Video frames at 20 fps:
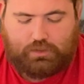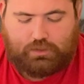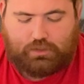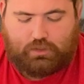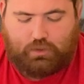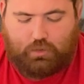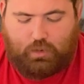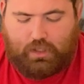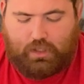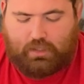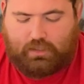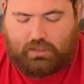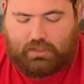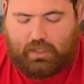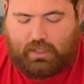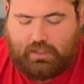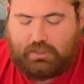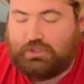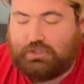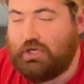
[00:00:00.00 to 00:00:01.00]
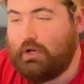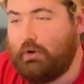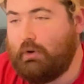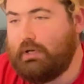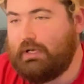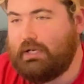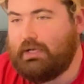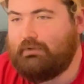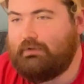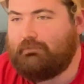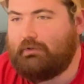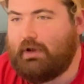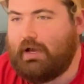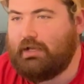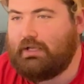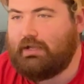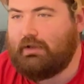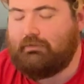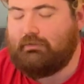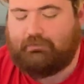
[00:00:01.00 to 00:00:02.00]
Stuart, uh, Jared and
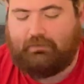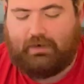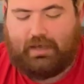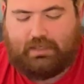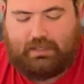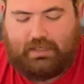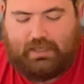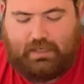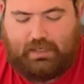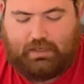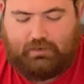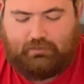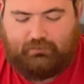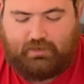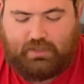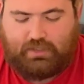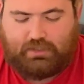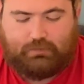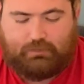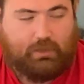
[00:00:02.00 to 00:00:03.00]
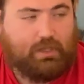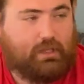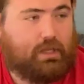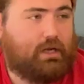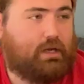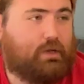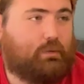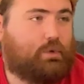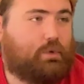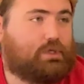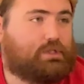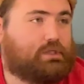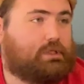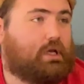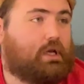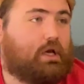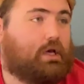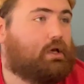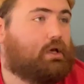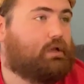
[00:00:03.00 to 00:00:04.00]
Ivanka finally convinced me that it was
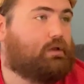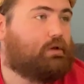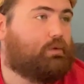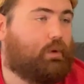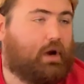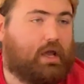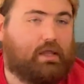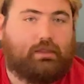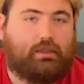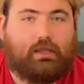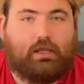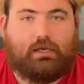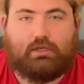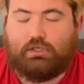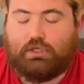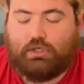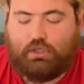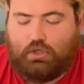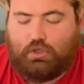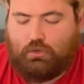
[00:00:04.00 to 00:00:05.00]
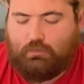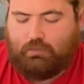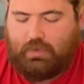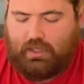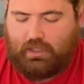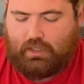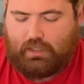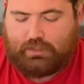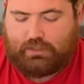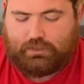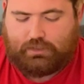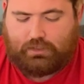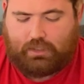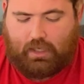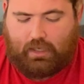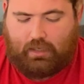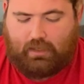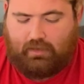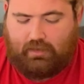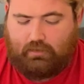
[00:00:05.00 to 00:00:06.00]
the right thing to do because
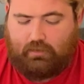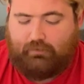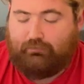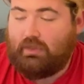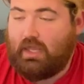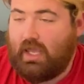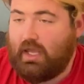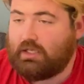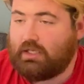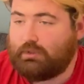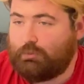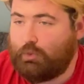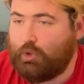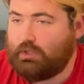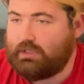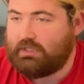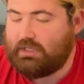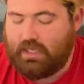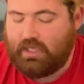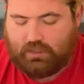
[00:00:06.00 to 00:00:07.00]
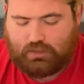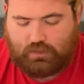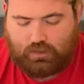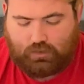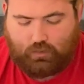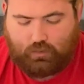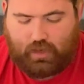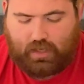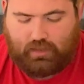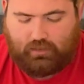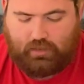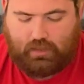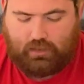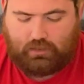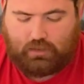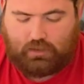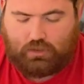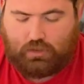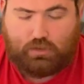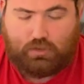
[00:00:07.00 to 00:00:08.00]
uh, if the experts say it's the right thing
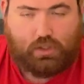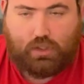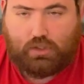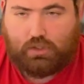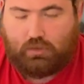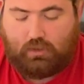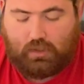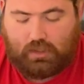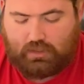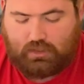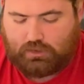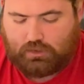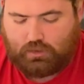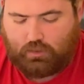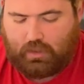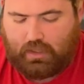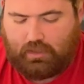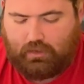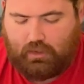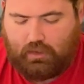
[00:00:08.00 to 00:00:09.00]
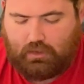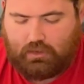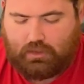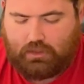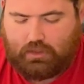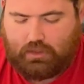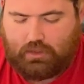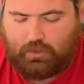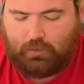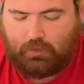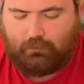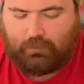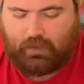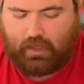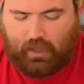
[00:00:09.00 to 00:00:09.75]
to do, you do it. It's the right thing to do.